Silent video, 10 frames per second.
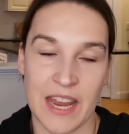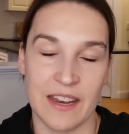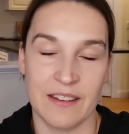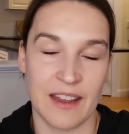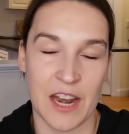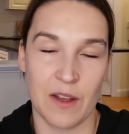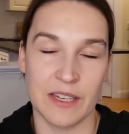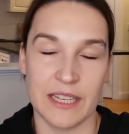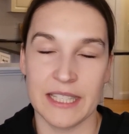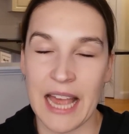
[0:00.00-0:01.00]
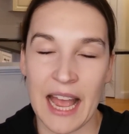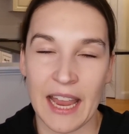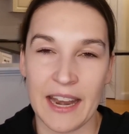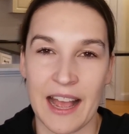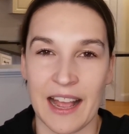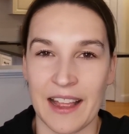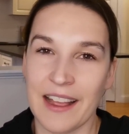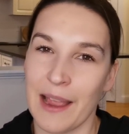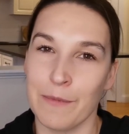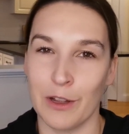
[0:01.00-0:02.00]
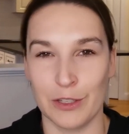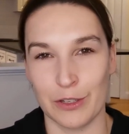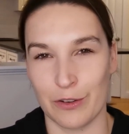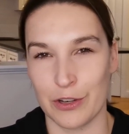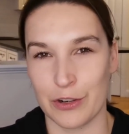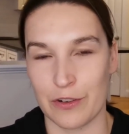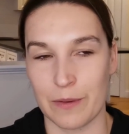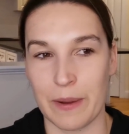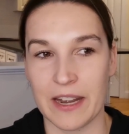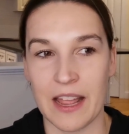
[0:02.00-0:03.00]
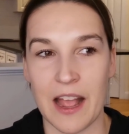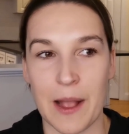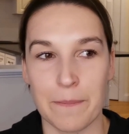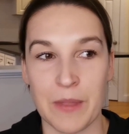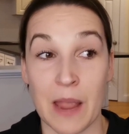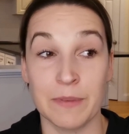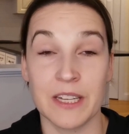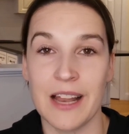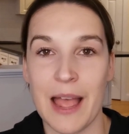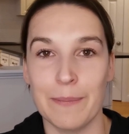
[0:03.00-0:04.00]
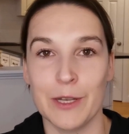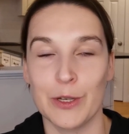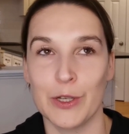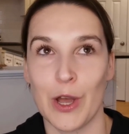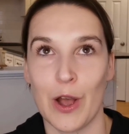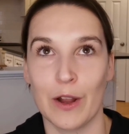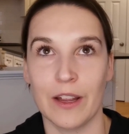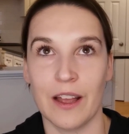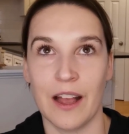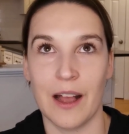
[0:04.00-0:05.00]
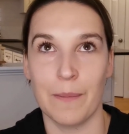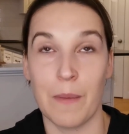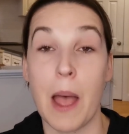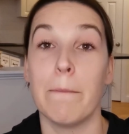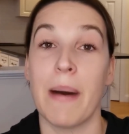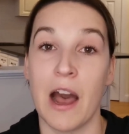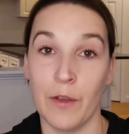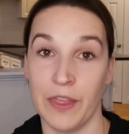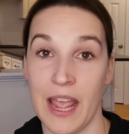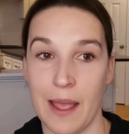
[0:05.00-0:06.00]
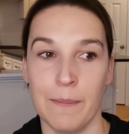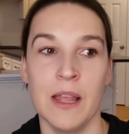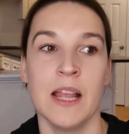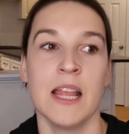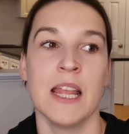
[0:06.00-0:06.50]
they cannot decide, I'm not so sure, but I'm still happy to talk about them